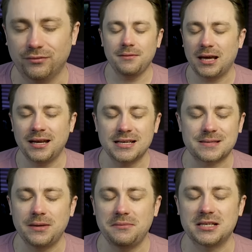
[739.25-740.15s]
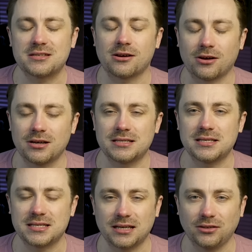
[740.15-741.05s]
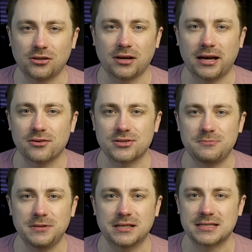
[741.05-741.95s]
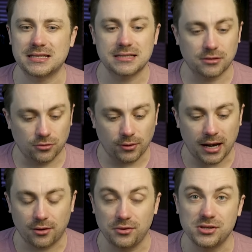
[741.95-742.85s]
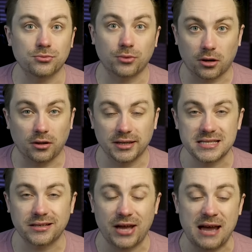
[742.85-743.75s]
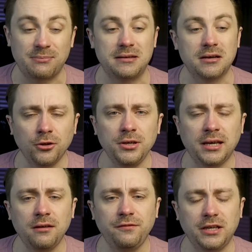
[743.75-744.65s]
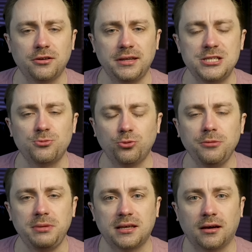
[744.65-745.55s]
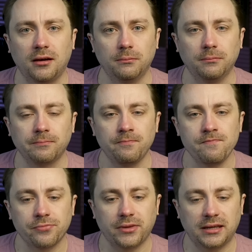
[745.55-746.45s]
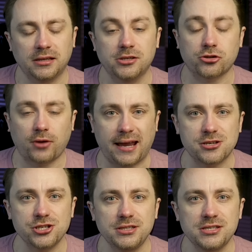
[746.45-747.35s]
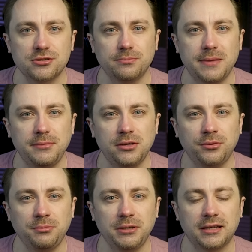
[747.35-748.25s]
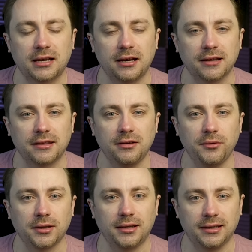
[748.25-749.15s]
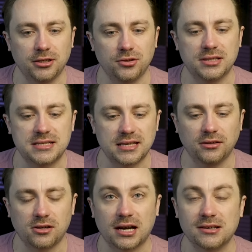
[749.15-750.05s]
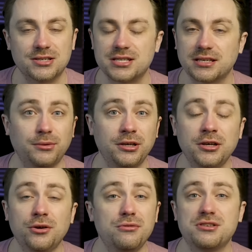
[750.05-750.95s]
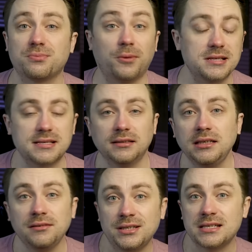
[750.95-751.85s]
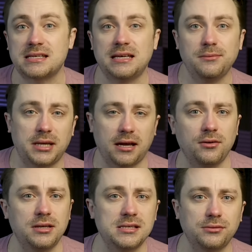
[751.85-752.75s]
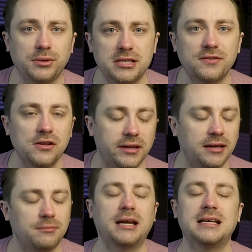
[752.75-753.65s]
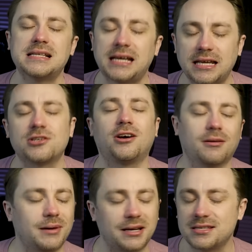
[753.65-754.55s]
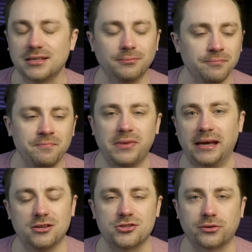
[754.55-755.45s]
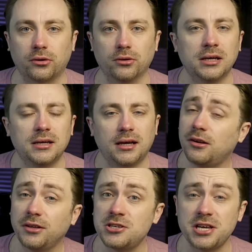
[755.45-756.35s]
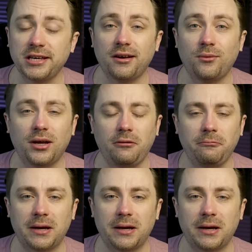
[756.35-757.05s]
And I guess maybe it's hard to sell your house because it's around where all this stuff happened. Although you kind of figure these would become like attractions, so maybe it would be the kind of thing where like you could sell your house to someone who just wants to live in the same town as the Westview thing, but I guess they can't talk about it, so yeah, they're screwed. You know, they're taking it well.